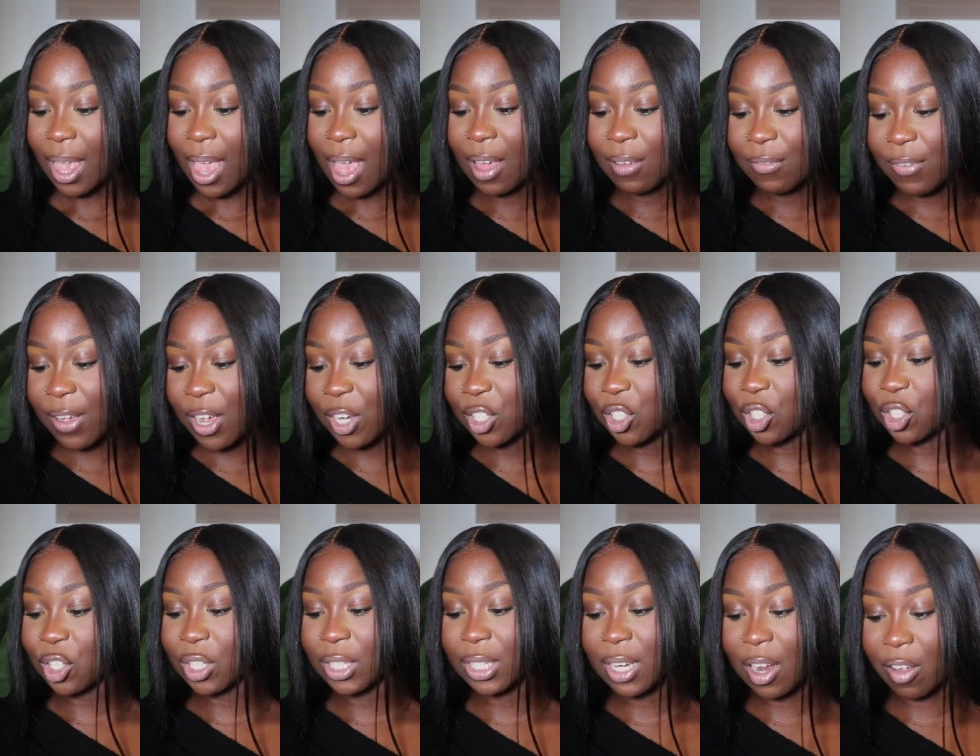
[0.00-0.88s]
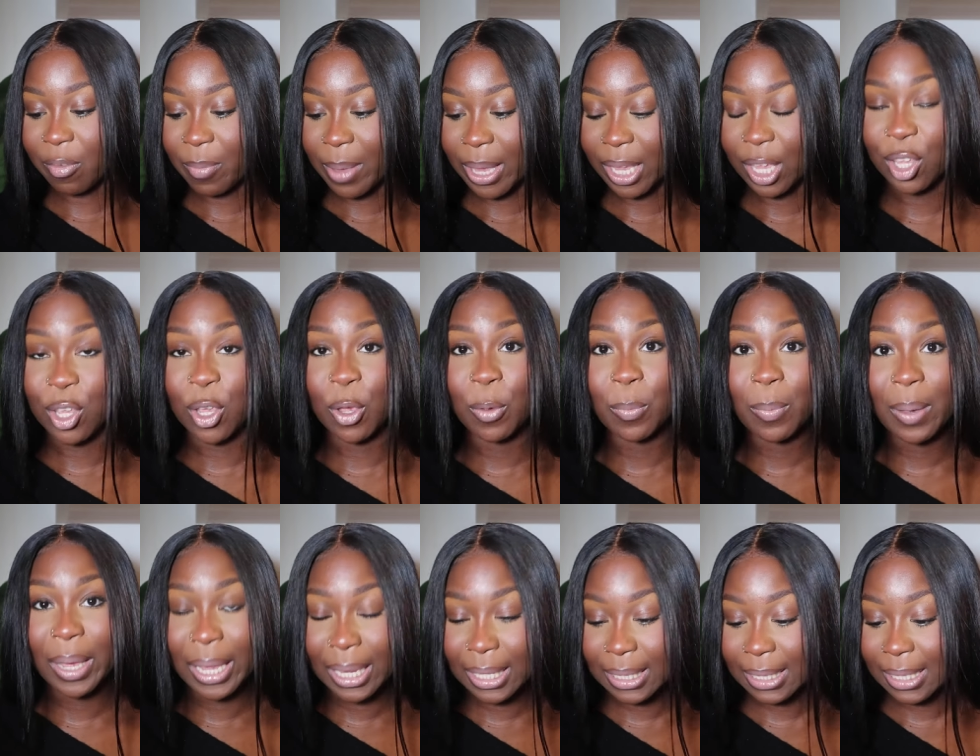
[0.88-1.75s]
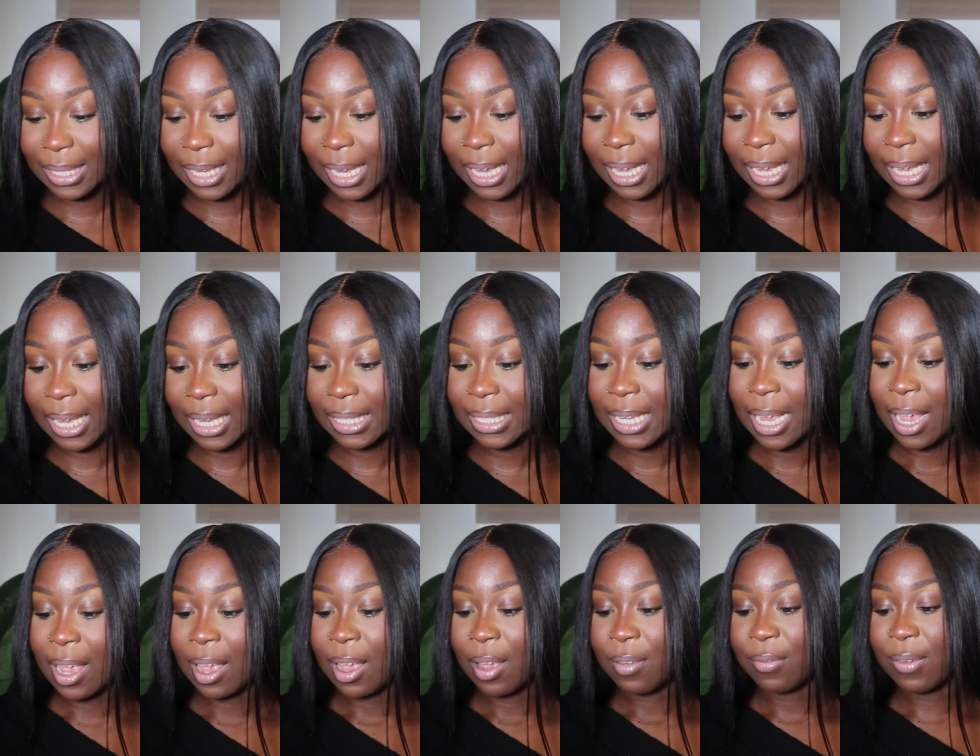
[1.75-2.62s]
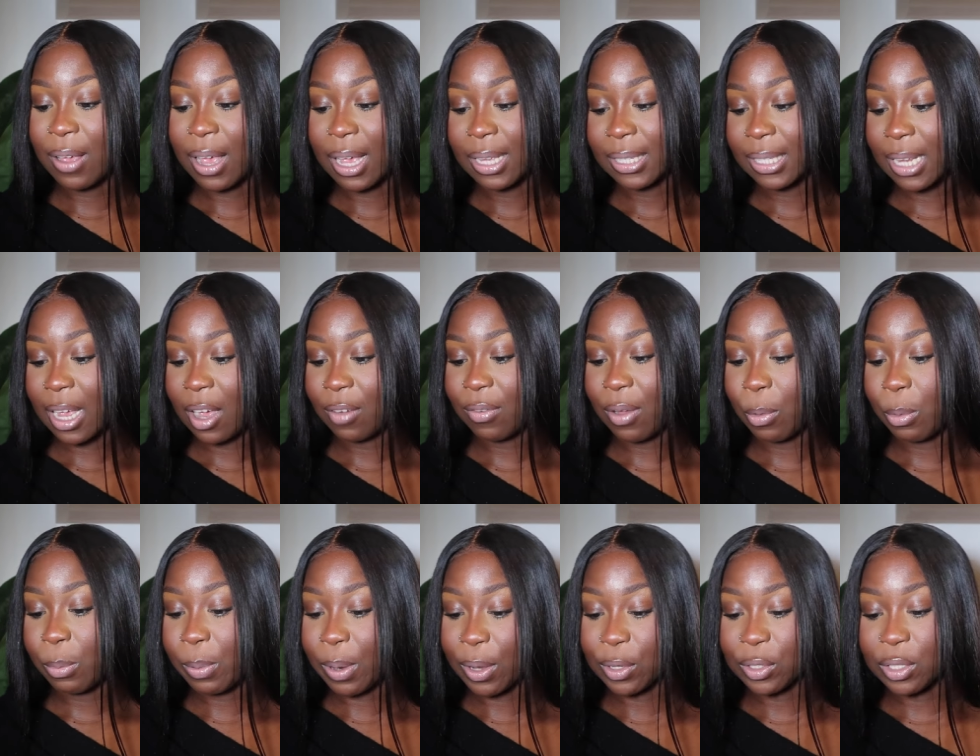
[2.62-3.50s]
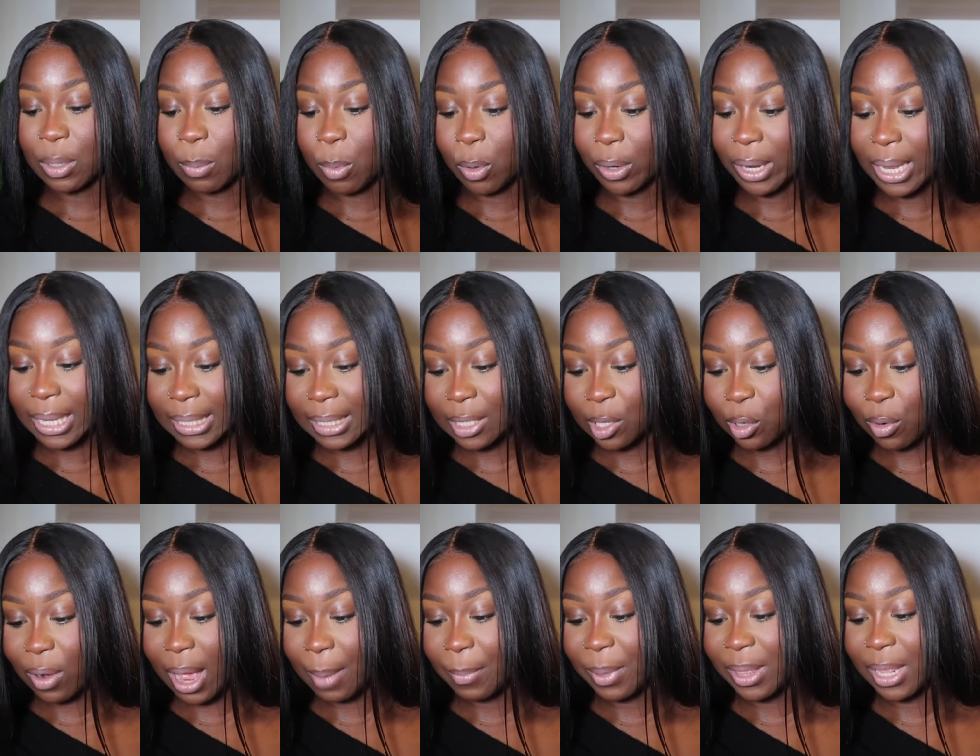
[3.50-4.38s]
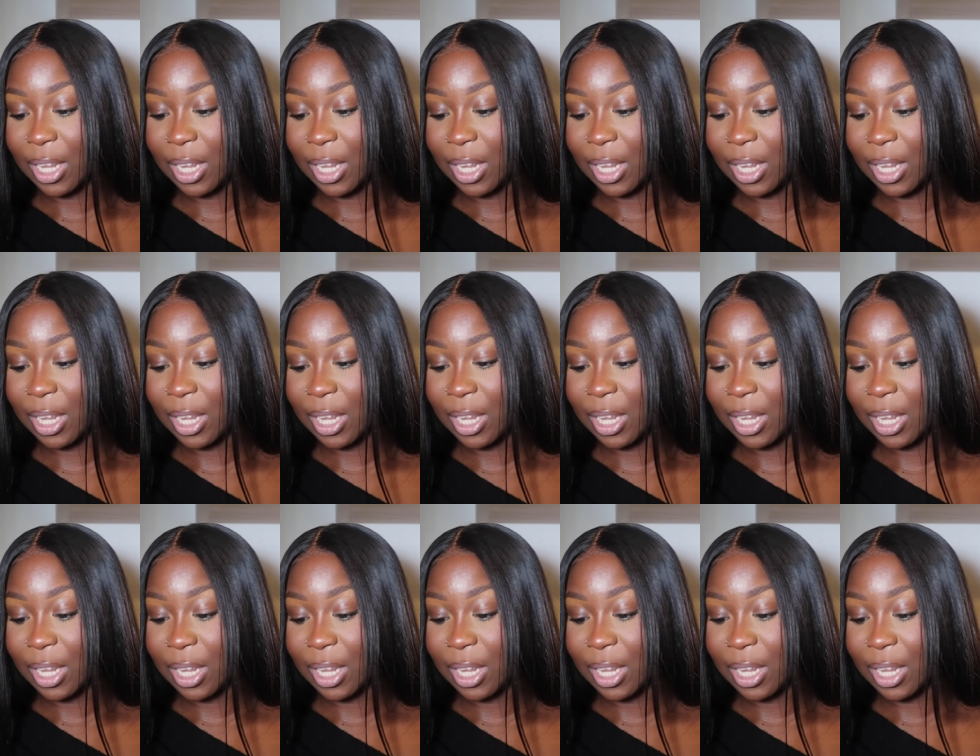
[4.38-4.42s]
At first, she just loved making cute pieces for herself and would post them on Instagram,